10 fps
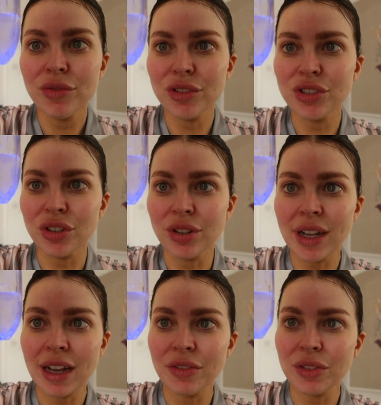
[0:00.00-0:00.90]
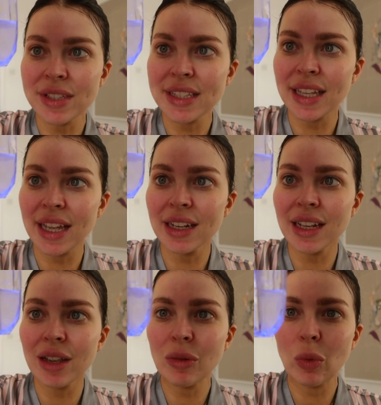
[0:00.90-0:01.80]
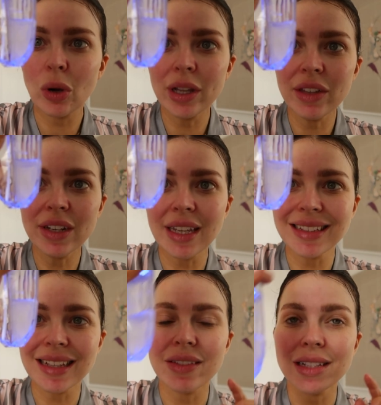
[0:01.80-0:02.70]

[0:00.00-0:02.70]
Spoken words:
the junk out of your skin. Like, what even is that?